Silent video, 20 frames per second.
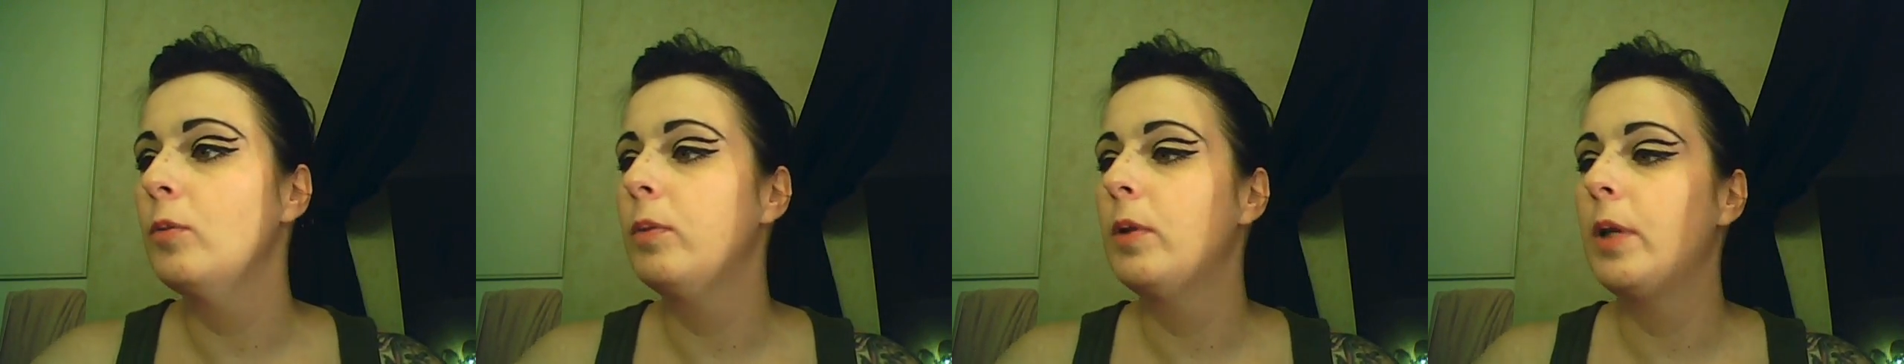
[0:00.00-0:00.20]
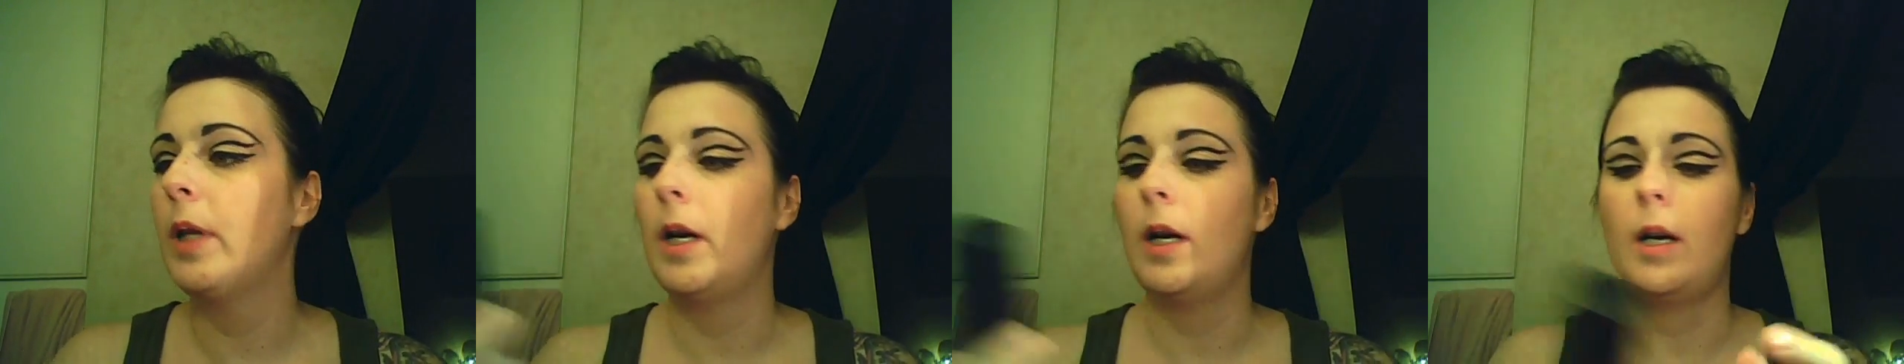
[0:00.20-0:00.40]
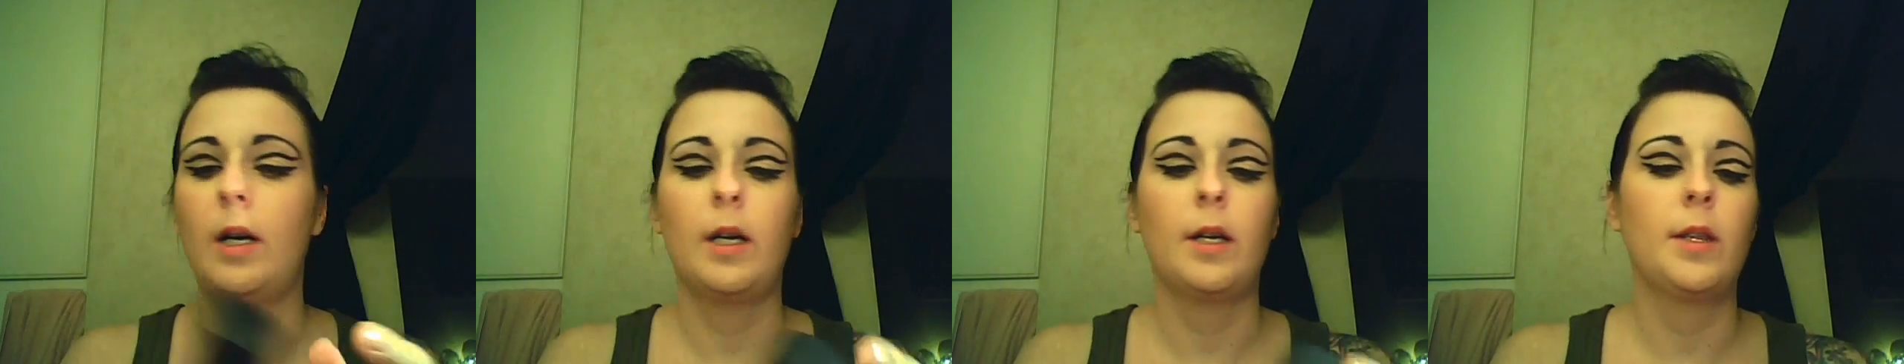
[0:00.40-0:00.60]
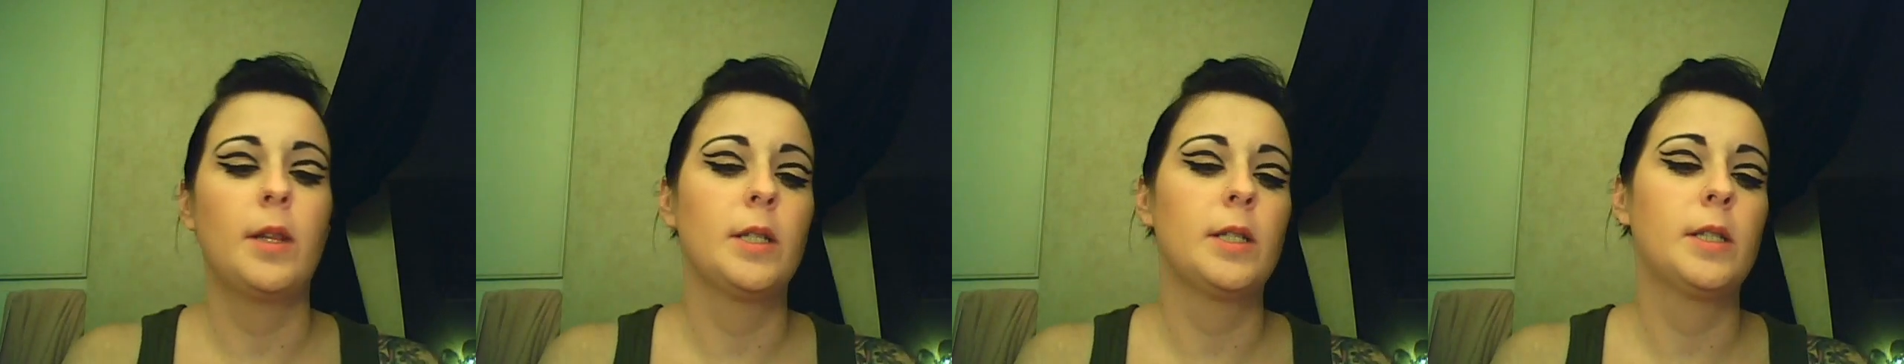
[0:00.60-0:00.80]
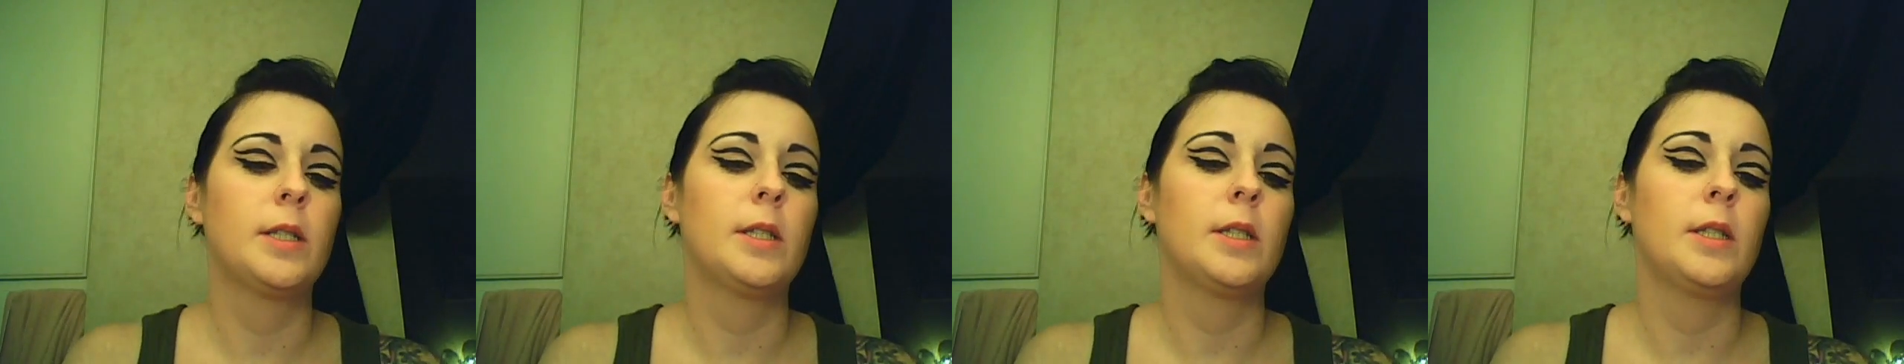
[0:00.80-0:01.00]
apply,
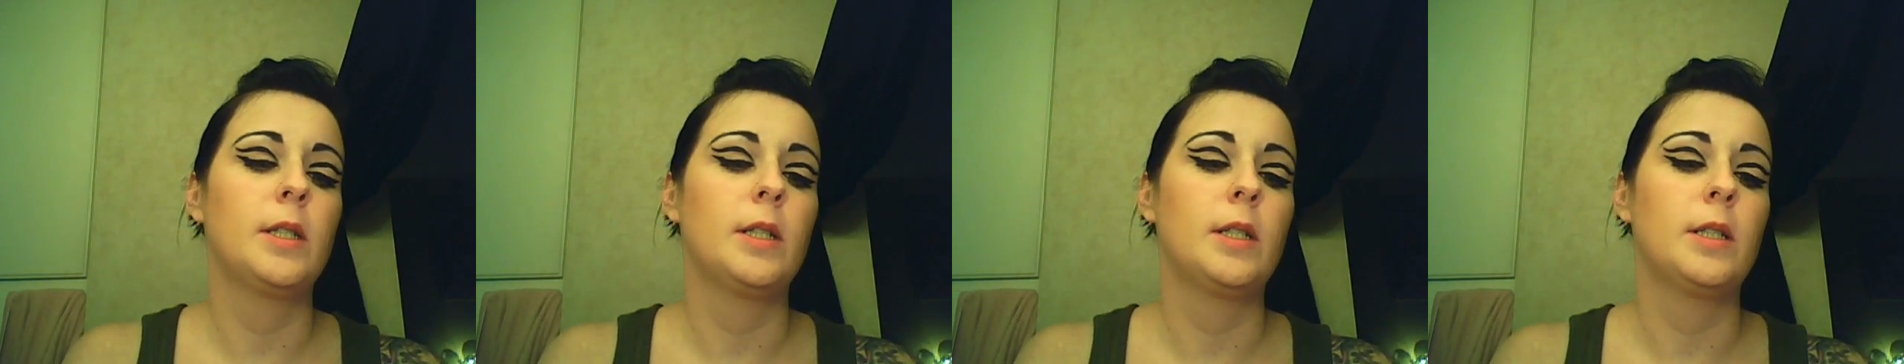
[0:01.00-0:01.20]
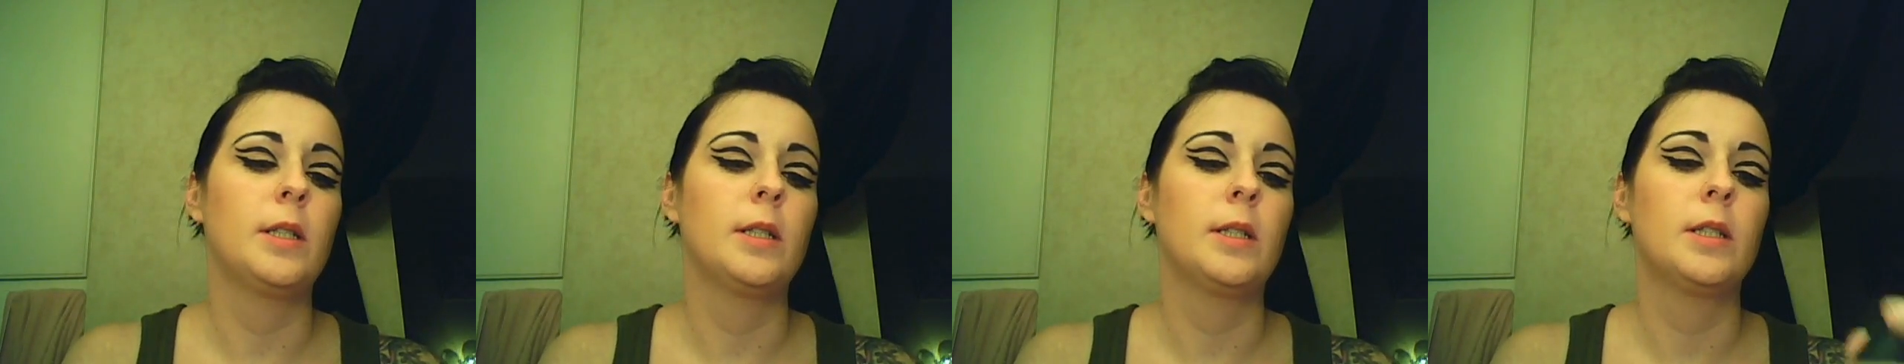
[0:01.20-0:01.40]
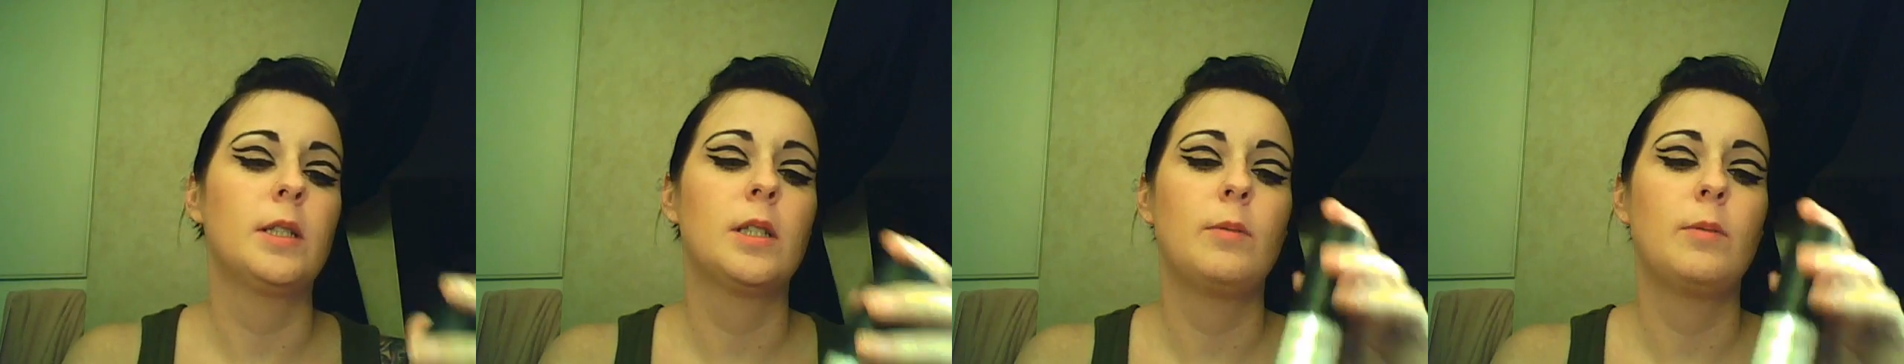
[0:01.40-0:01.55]
this is